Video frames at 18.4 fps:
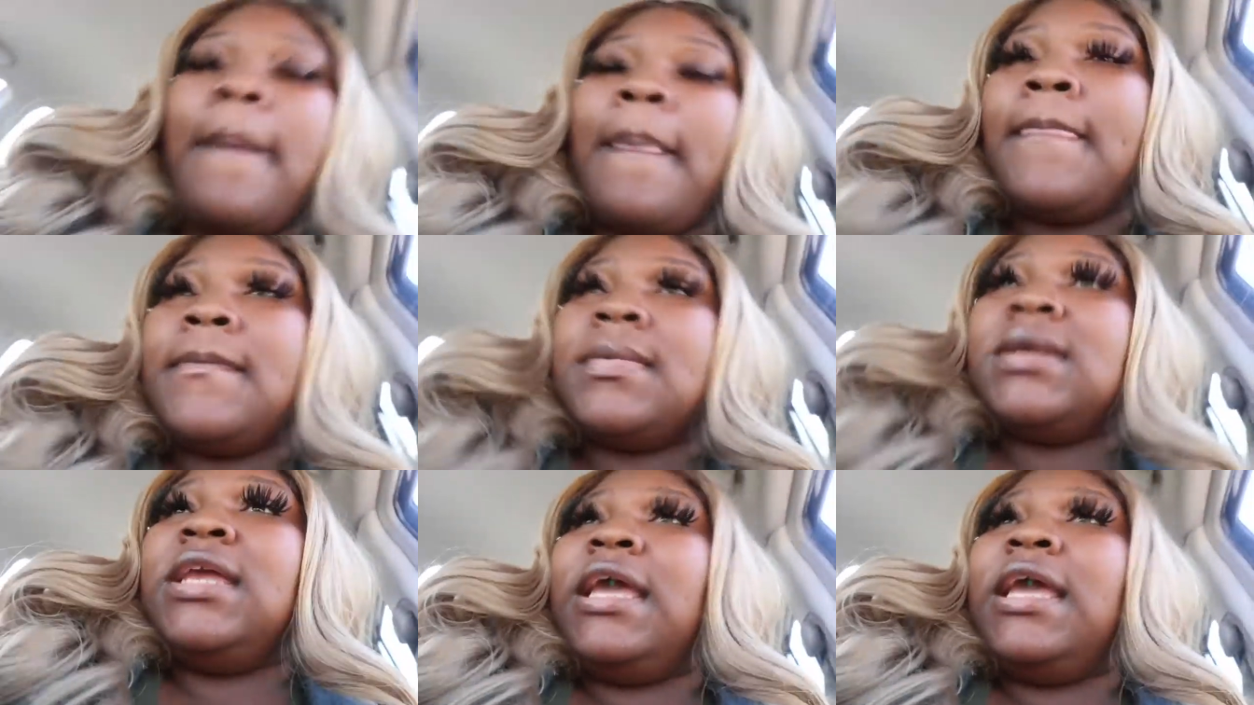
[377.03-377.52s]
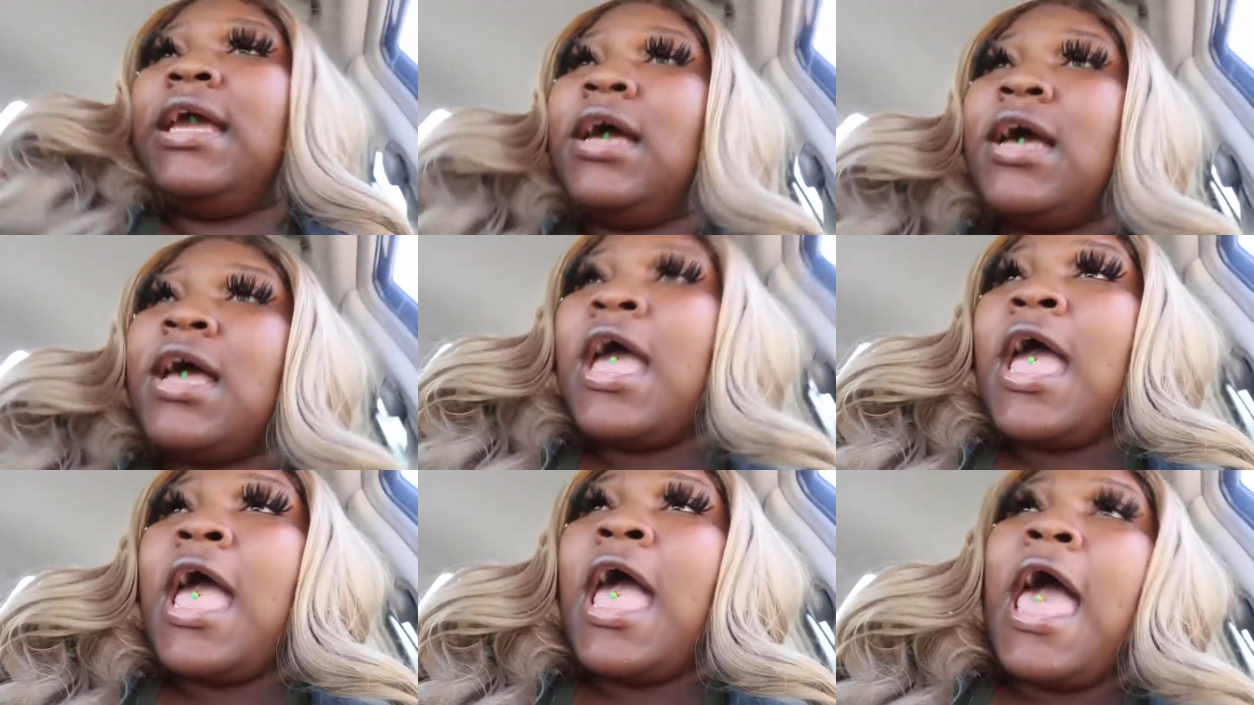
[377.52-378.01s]
but yeah
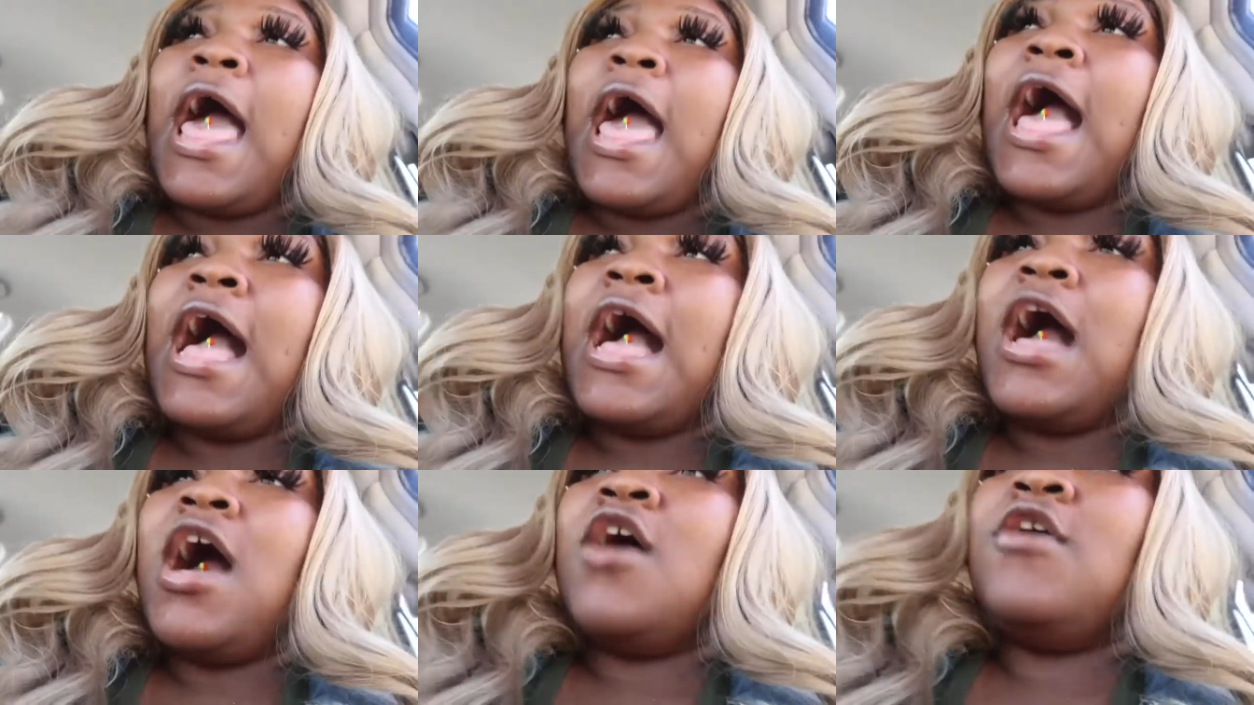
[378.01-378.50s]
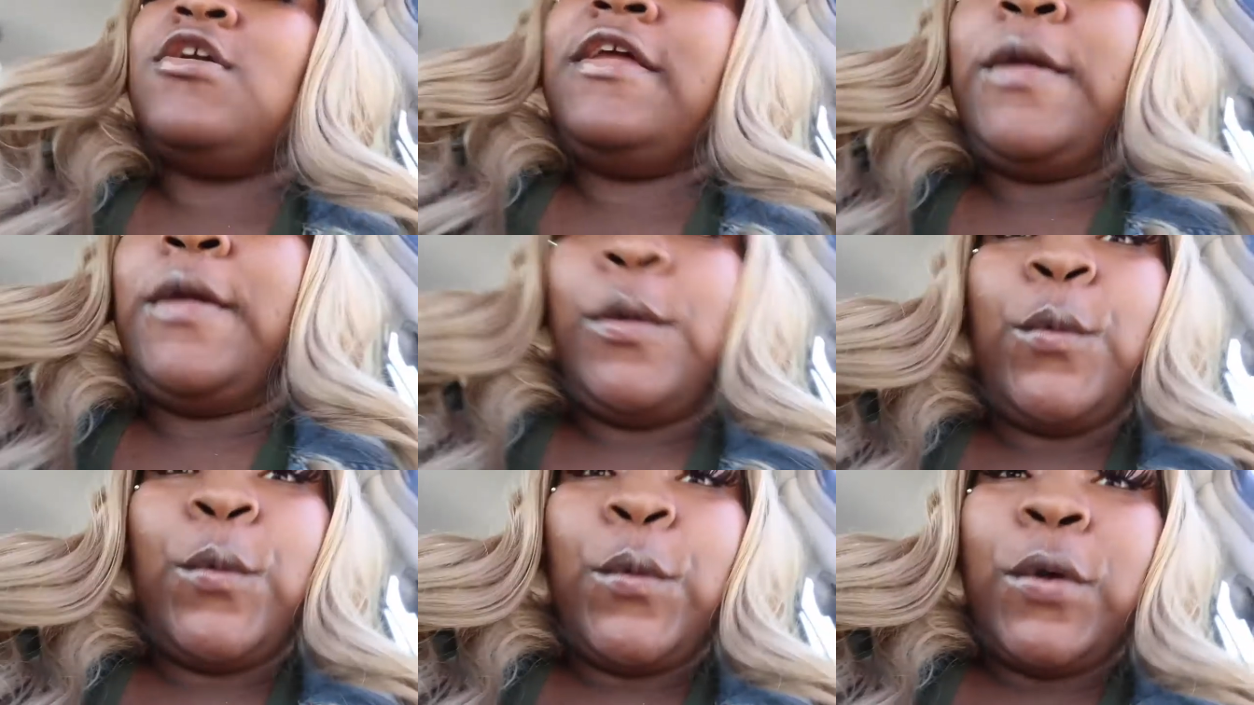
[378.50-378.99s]
i don't
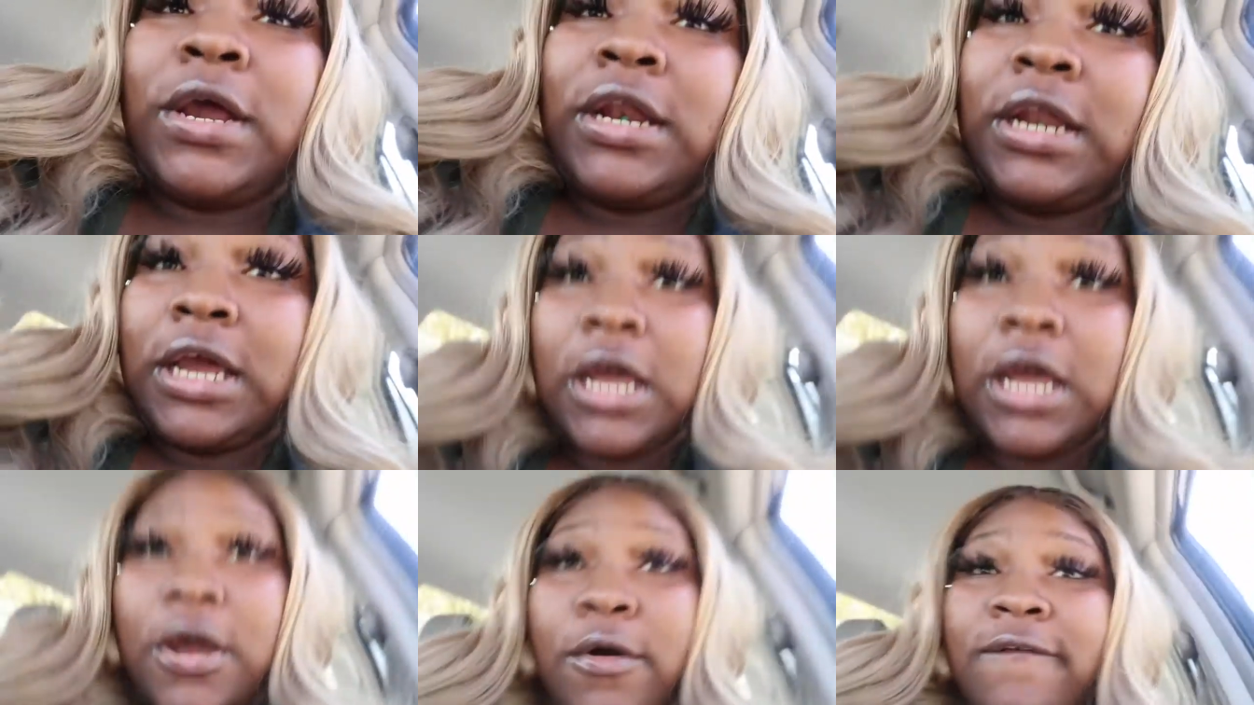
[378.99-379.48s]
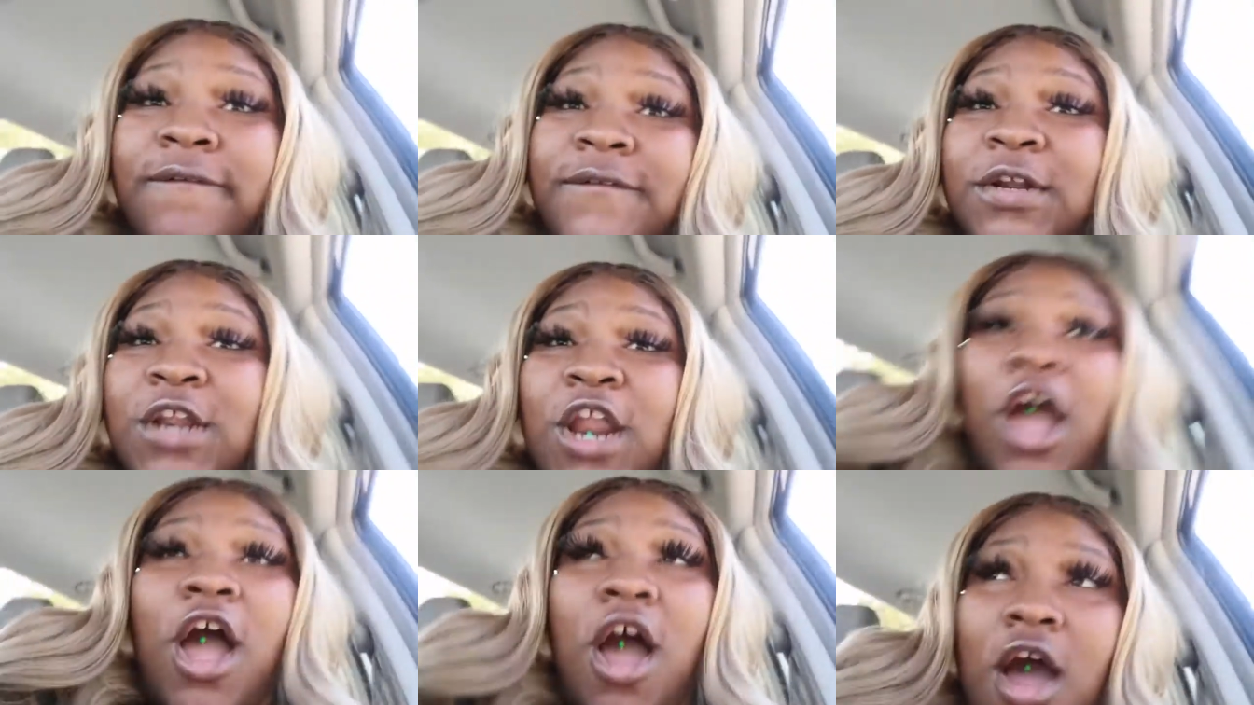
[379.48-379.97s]
even want to
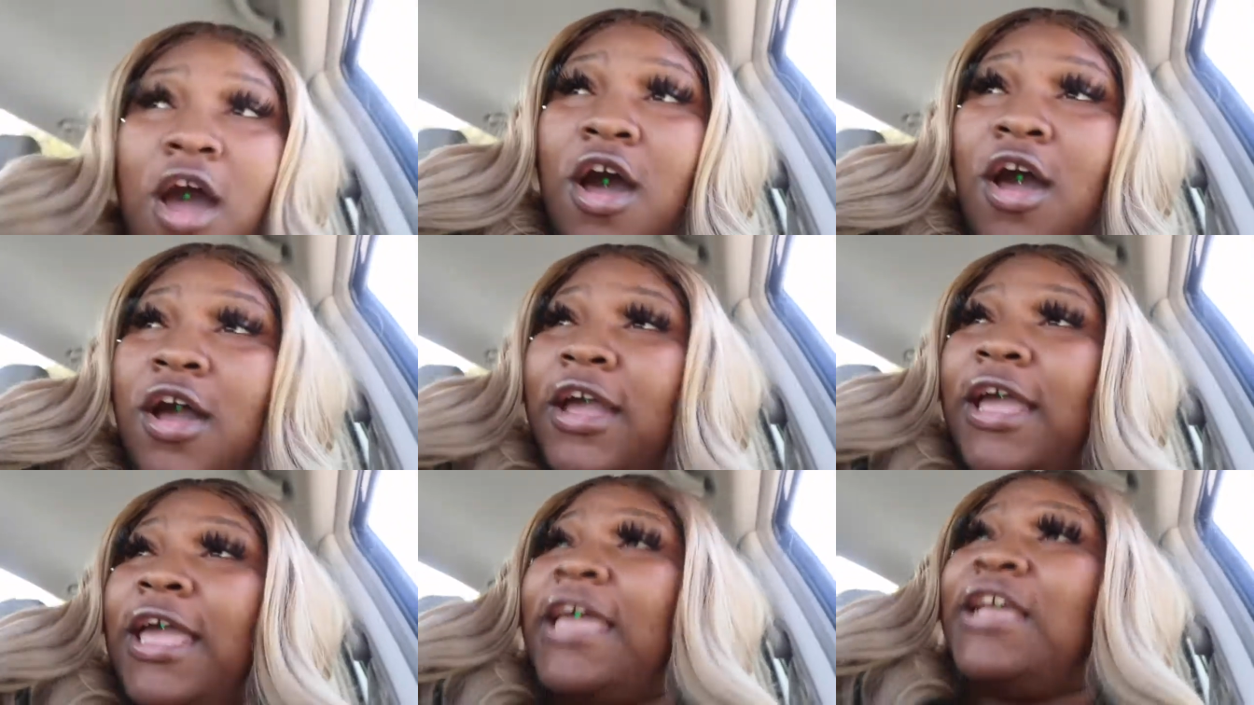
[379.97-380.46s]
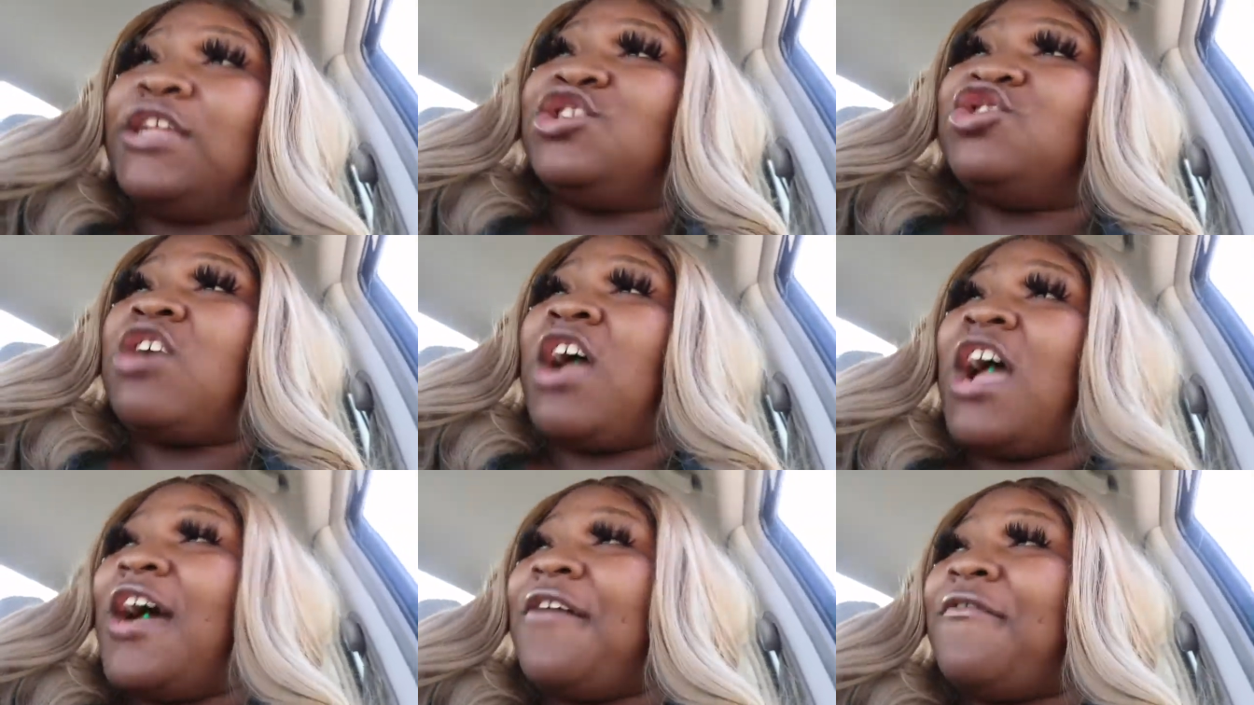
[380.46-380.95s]
vlog and
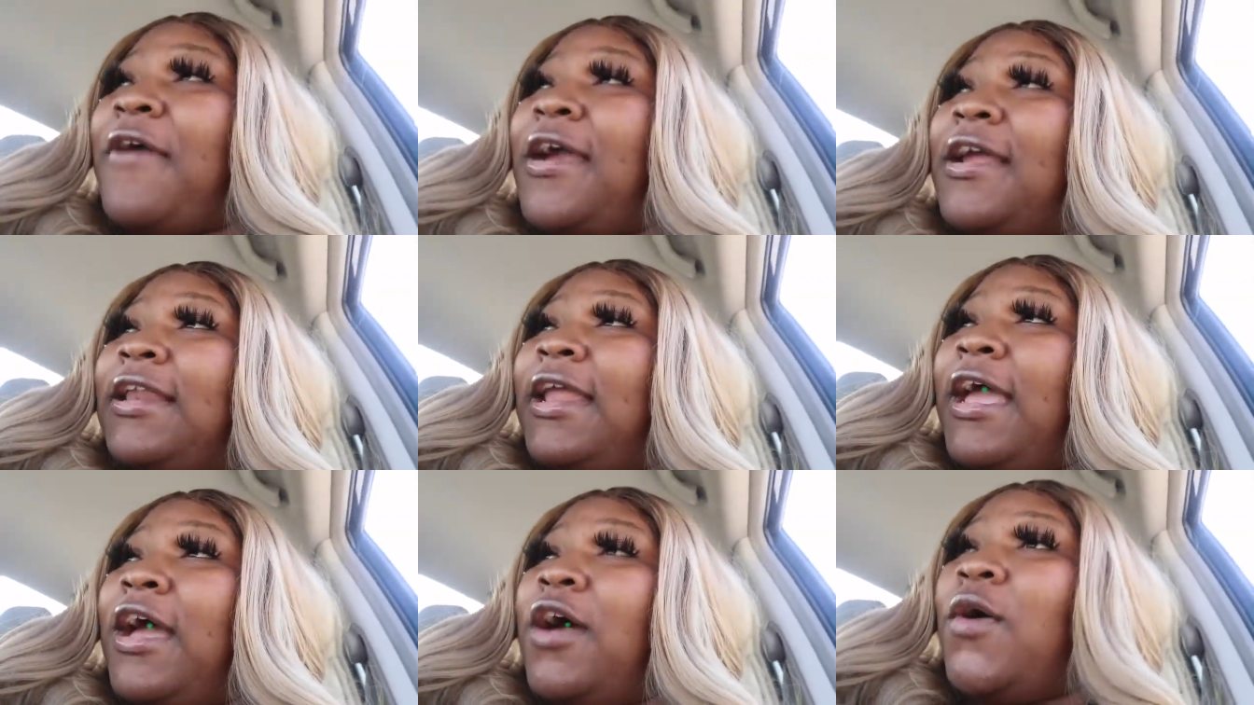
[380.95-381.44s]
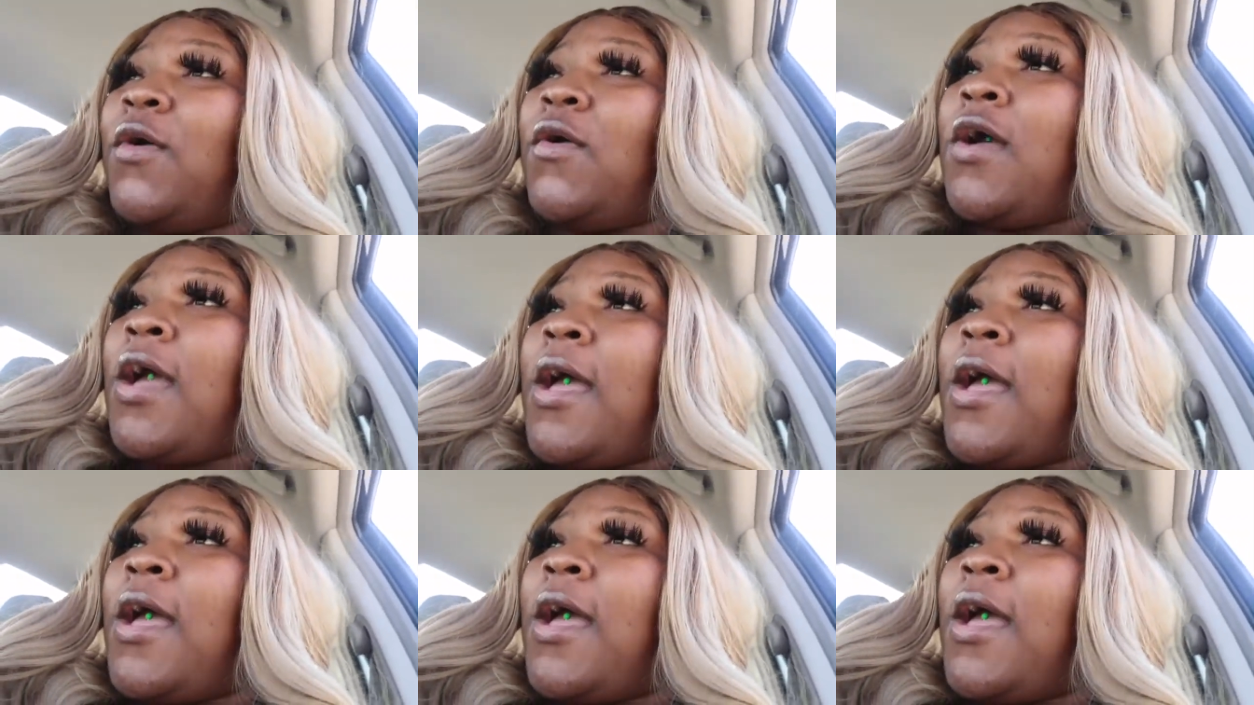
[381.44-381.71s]
drive right now